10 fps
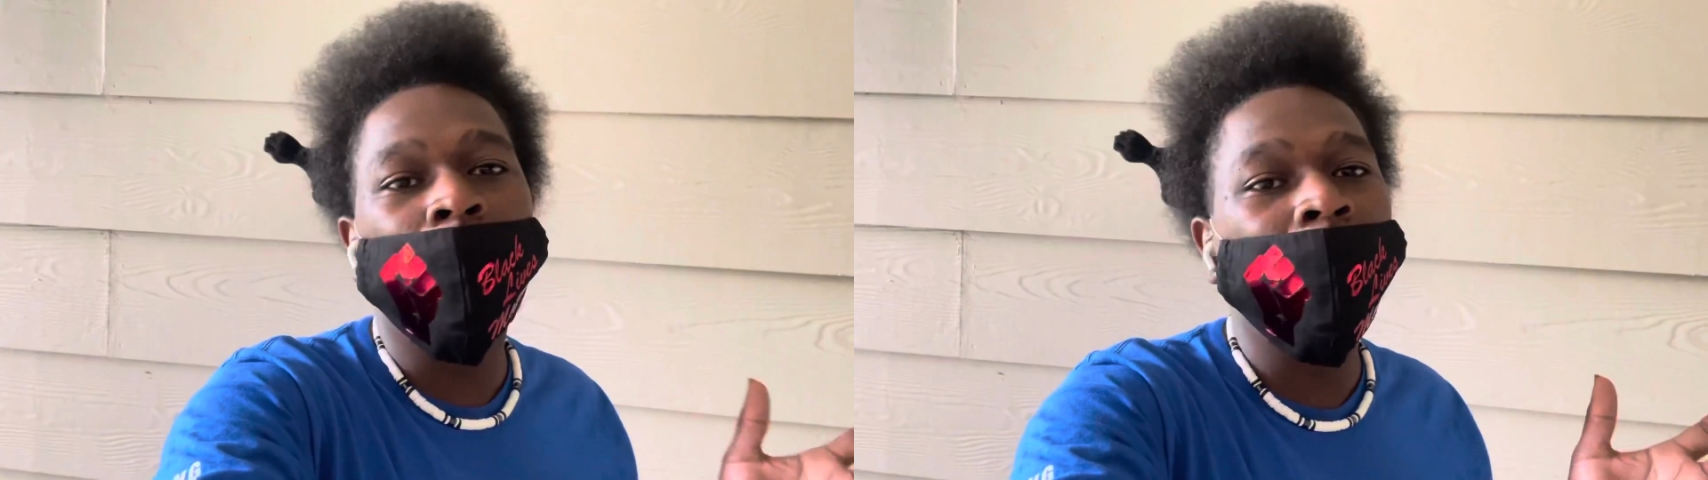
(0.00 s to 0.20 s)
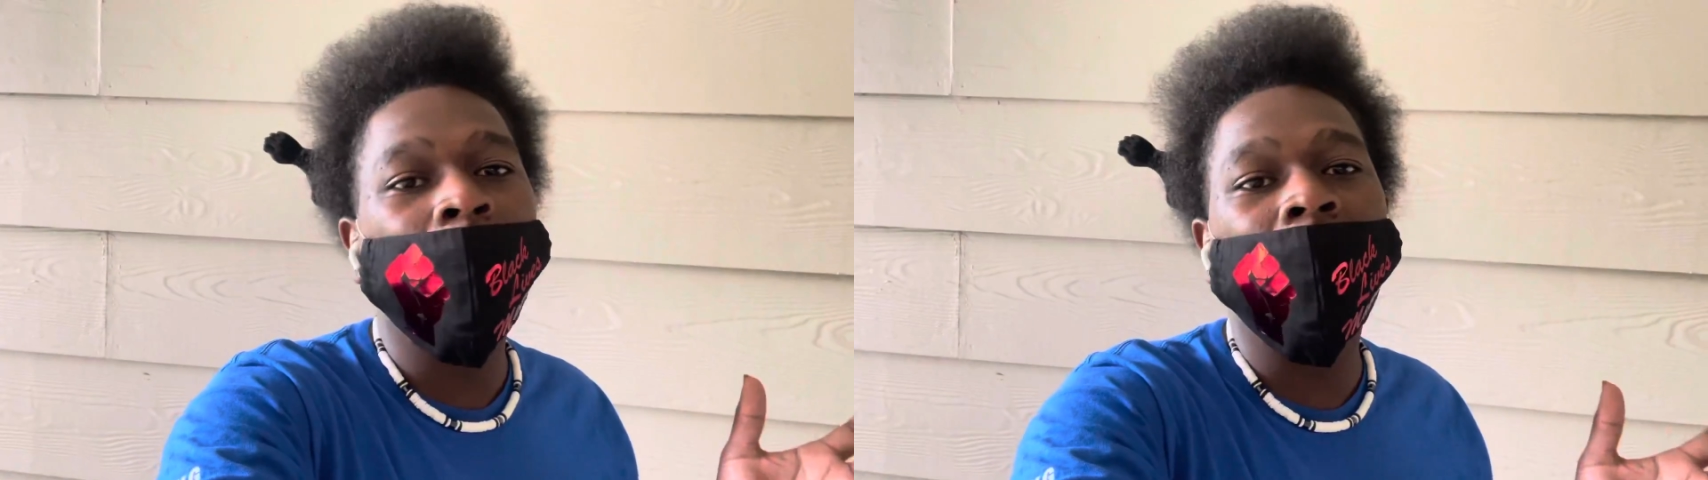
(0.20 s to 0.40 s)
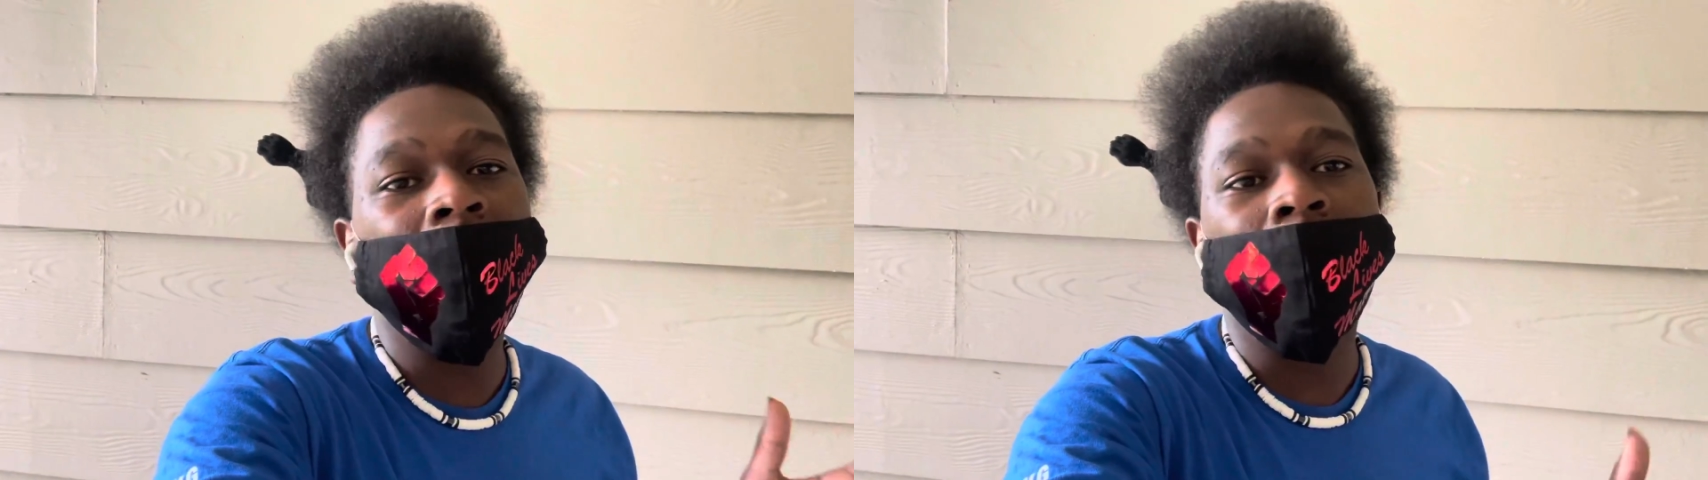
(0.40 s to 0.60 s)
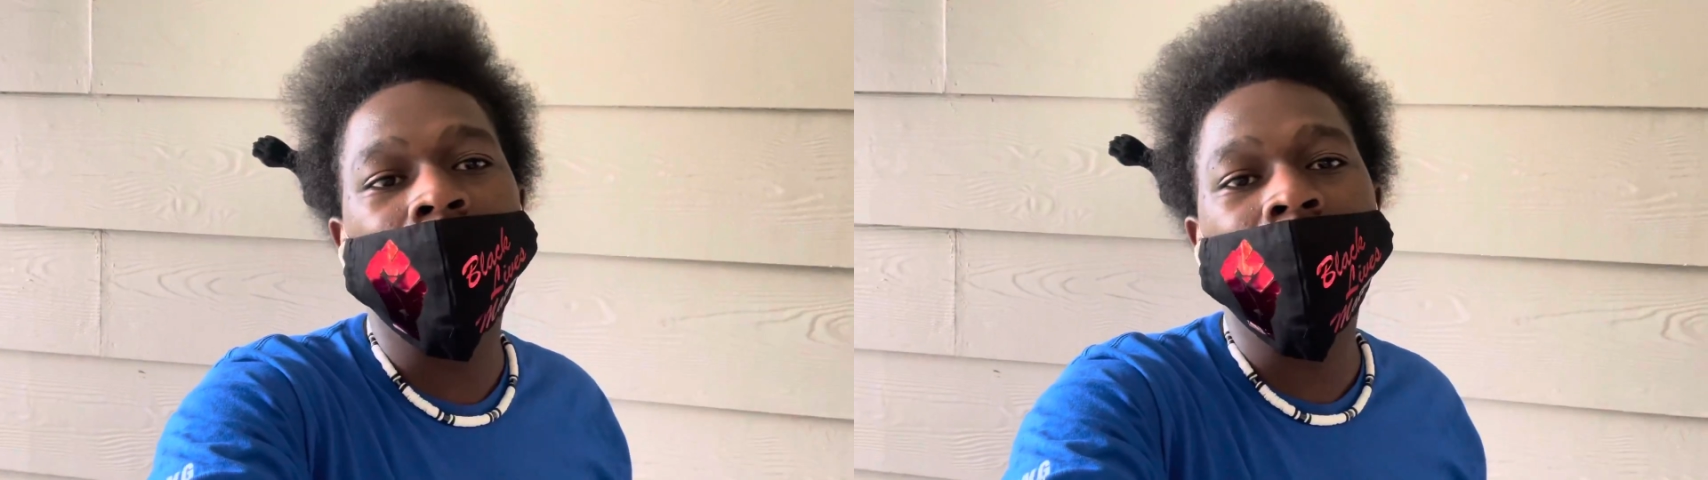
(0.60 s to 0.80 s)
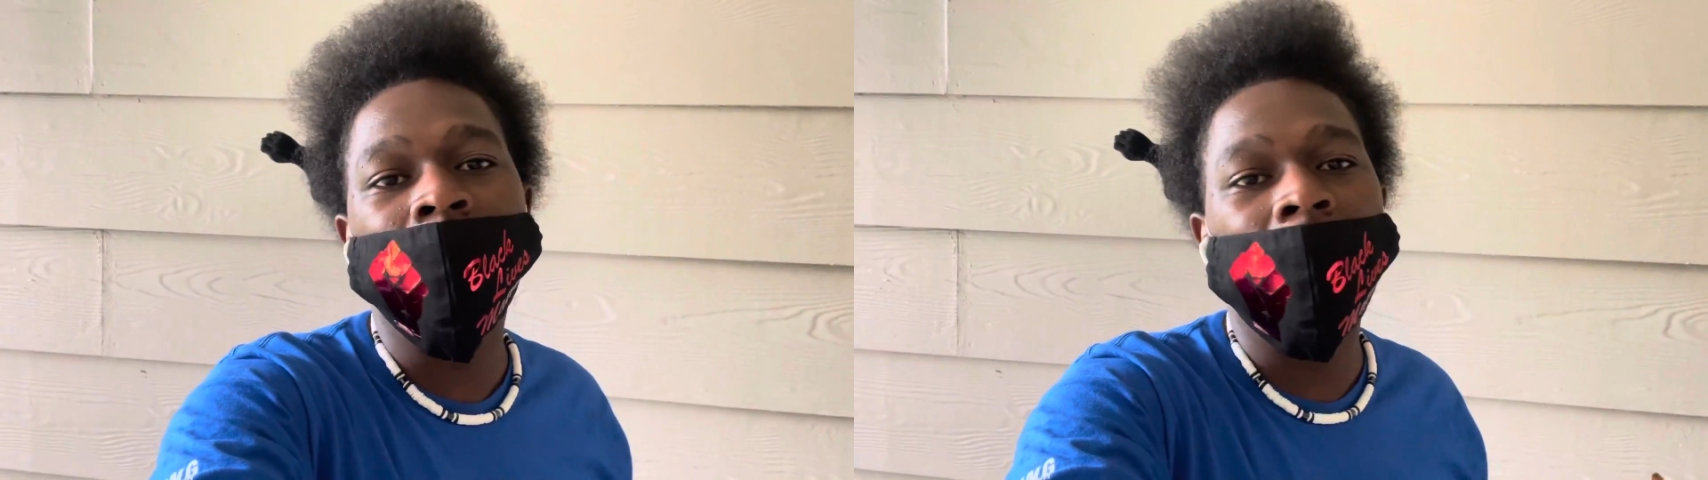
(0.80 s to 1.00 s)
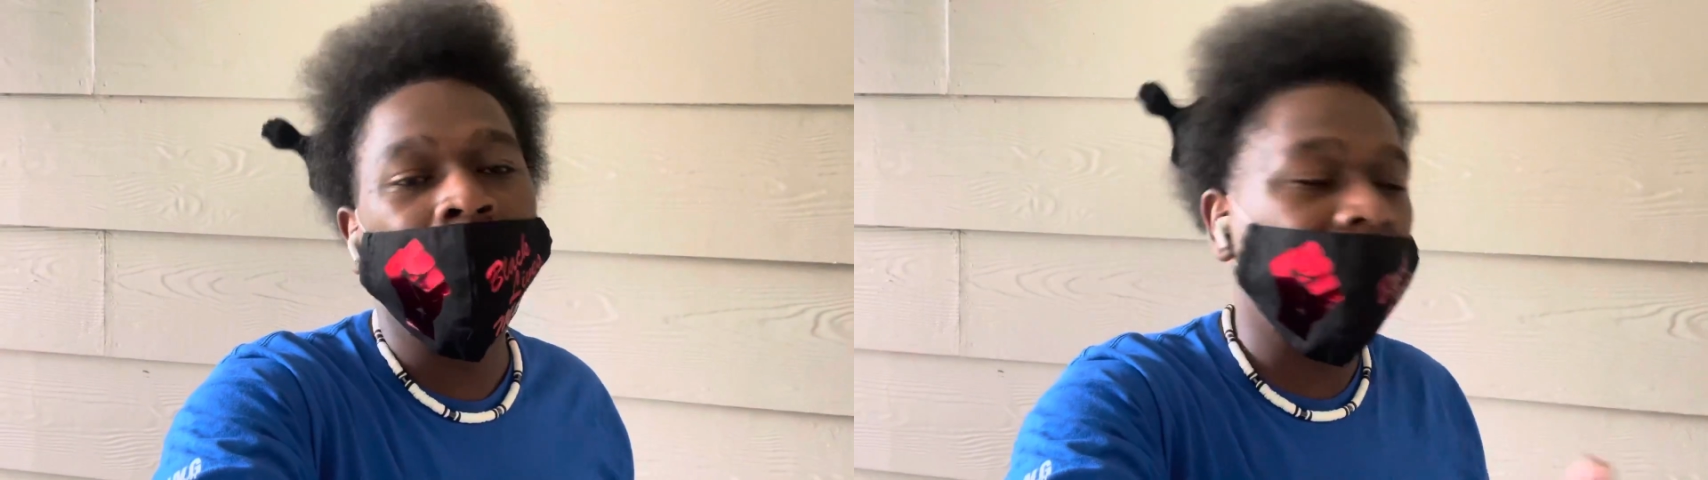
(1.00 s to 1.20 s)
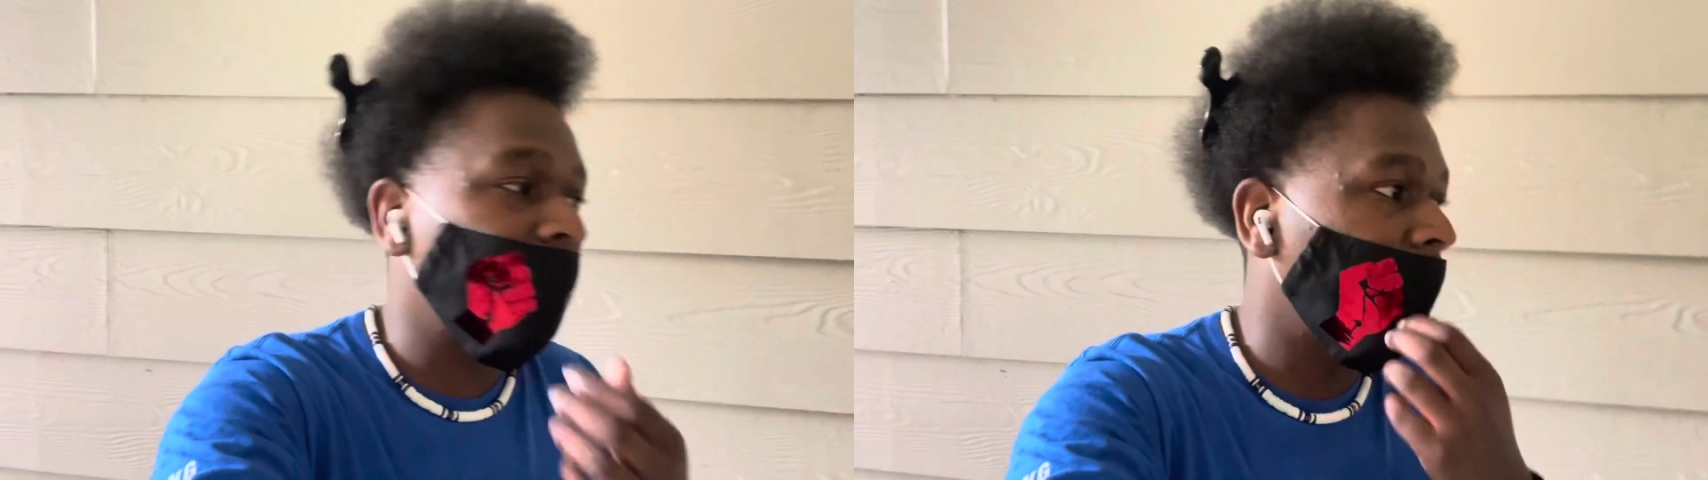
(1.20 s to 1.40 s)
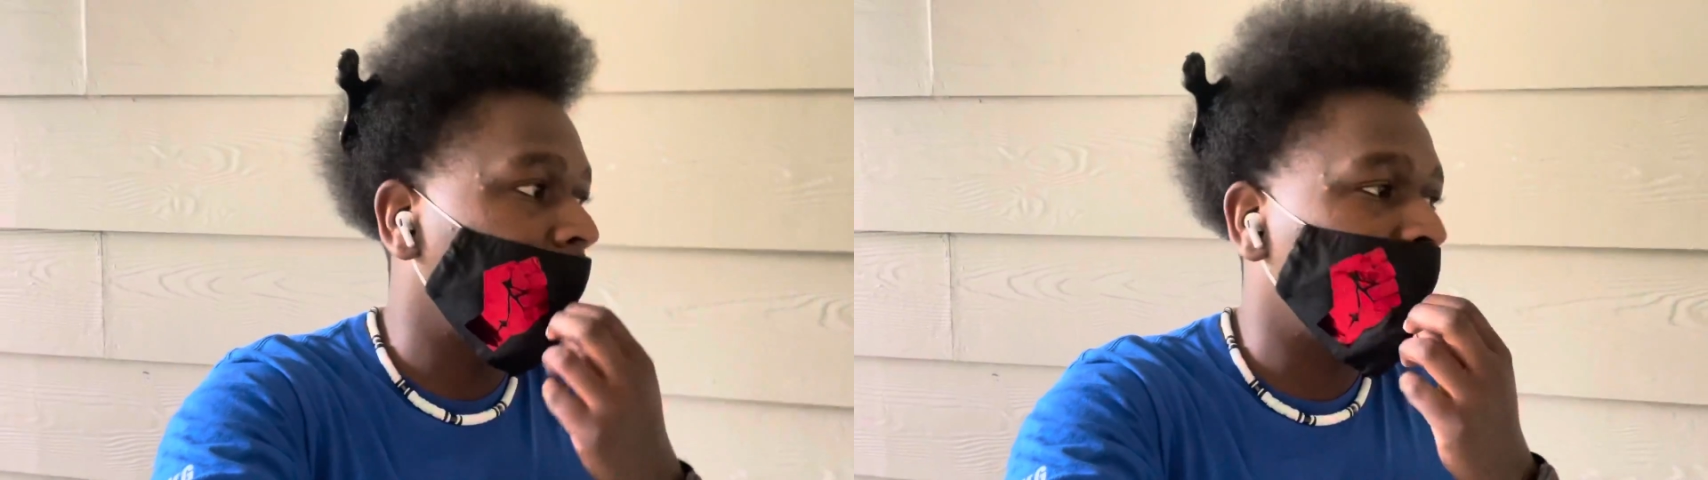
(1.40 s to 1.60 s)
We going up, slowly but surely.